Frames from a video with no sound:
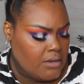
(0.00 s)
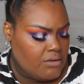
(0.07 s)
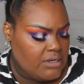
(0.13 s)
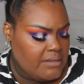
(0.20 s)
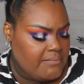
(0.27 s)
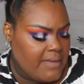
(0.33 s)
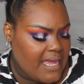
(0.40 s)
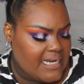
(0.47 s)

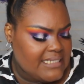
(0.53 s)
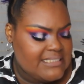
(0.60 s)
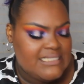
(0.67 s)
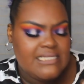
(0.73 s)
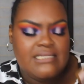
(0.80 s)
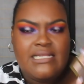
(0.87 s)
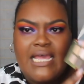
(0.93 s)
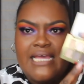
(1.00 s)
only matte is
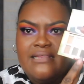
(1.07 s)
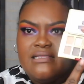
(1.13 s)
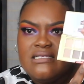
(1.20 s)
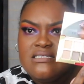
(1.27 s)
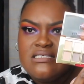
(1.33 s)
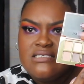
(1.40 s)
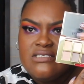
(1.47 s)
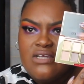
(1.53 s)
it, like
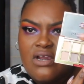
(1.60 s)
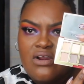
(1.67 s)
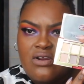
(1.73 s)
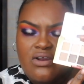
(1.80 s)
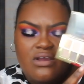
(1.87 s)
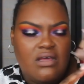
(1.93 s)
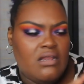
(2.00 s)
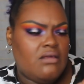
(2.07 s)
this
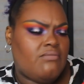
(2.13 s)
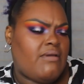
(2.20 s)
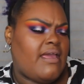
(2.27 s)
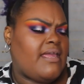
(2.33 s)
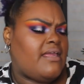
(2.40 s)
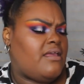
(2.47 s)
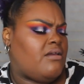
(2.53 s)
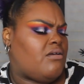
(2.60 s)
darker color
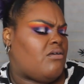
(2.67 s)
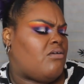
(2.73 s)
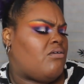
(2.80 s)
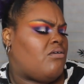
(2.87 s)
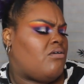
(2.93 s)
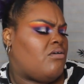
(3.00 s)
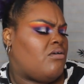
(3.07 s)
right here